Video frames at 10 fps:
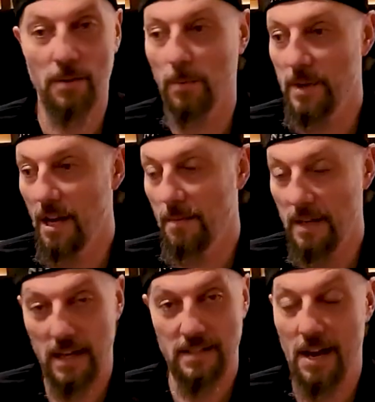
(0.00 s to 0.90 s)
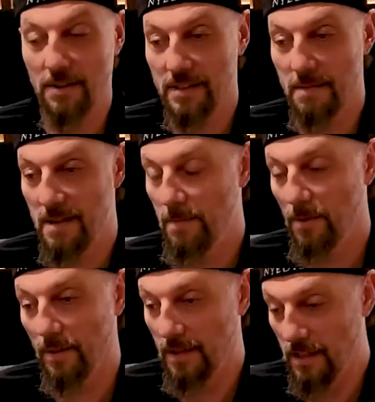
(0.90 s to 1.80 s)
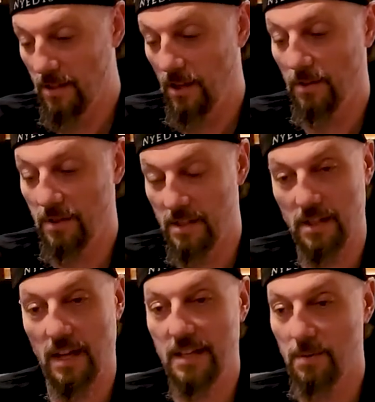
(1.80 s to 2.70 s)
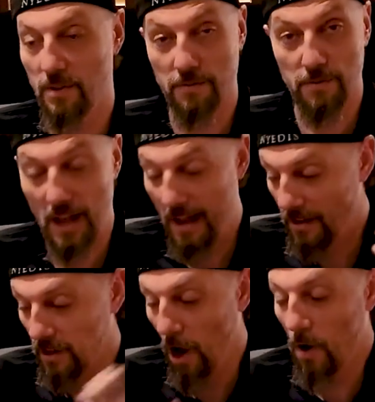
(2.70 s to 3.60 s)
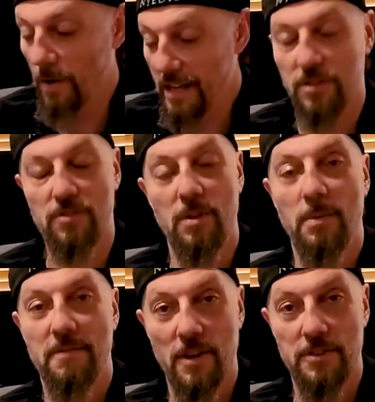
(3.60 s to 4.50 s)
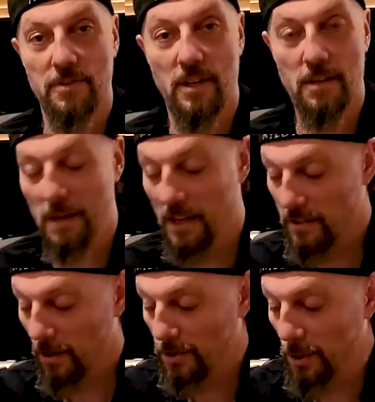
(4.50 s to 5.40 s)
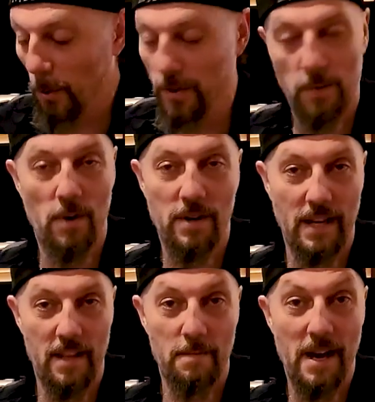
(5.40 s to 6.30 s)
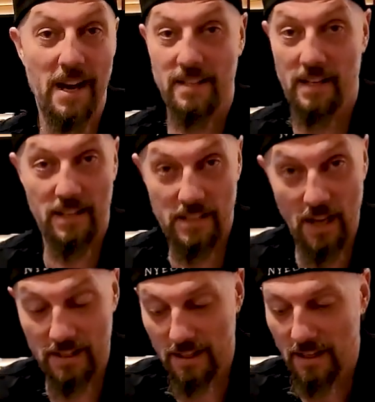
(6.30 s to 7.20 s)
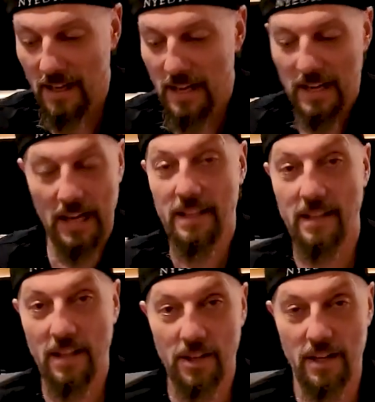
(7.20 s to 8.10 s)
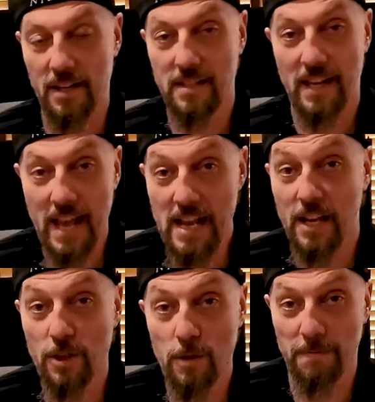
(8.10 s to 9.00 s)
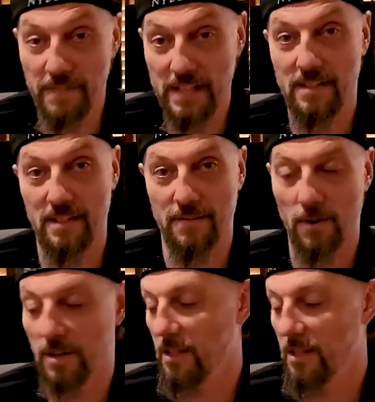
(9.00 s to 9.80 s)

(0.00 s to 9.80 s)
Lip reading: When we come in as outside people, and to these clients where they're already extremely frustrated because they were told it works out of the box and it doesn't, and then they look at us like, "Hey, can you fix this for us?"